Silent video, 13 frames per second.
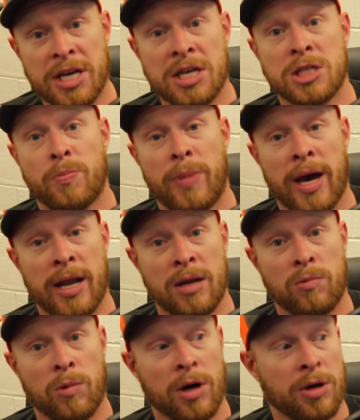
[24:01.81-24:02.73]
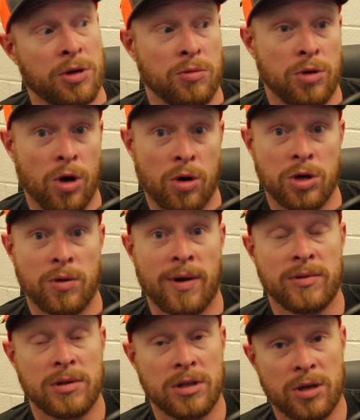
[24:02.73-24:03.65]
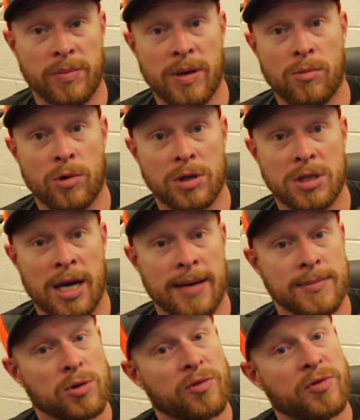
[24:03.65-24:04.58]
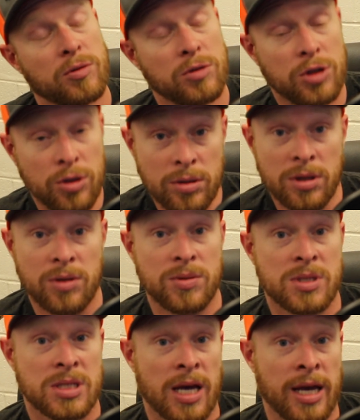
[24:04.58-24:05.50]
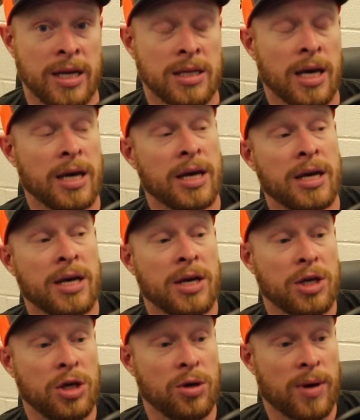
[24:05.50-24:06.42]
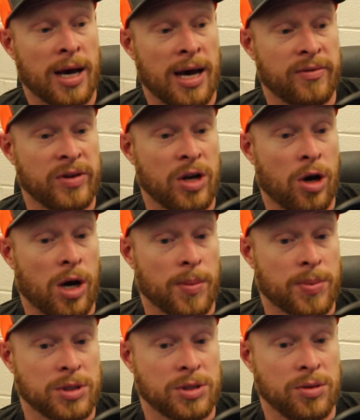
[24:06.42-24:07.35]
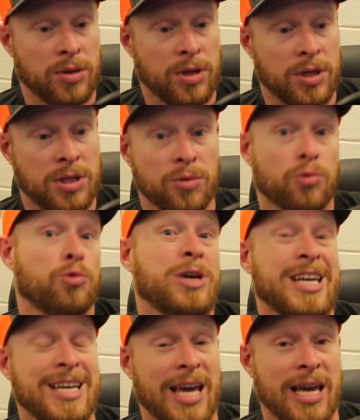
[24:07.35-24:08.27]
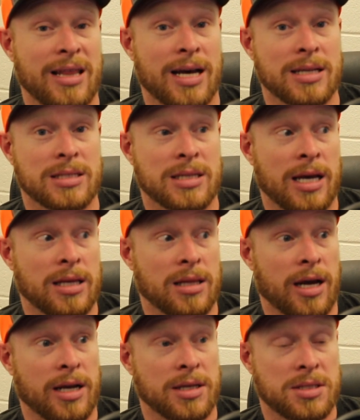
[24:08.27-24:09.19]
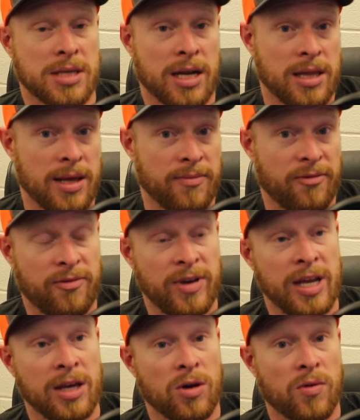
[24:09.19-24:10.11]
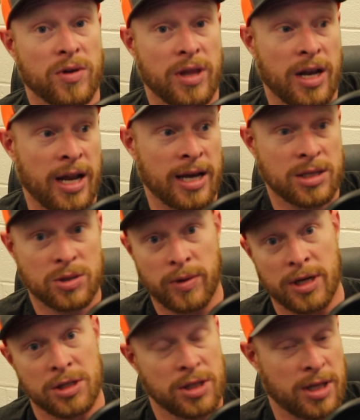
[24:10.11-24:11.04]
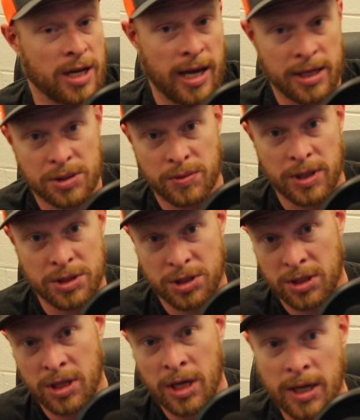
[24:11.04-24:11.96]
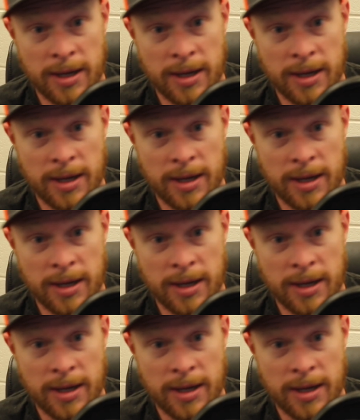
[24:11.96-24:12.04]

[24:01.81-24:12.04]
is bedded where you have a little bit more time. So if you do lose sight, you have an opportunity to regain that sight line instead of them feeding over the next ridge and the next ridge and,